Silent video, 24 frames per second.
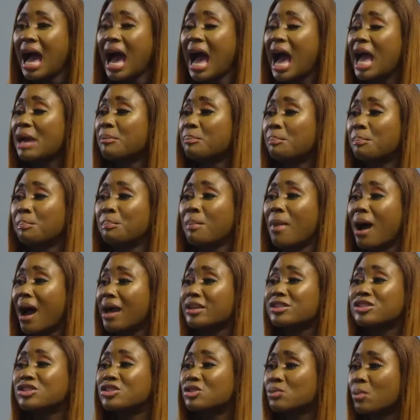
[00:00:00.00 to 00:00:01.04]
I
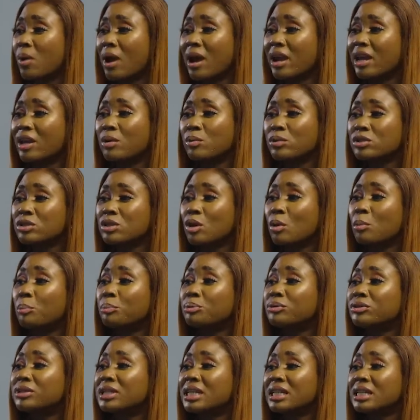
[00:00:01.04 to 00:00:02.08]
swear it was
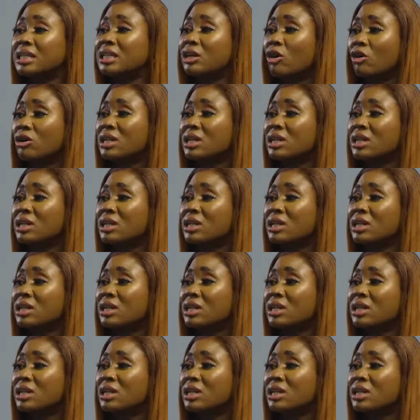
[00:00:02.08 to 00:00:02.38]
completely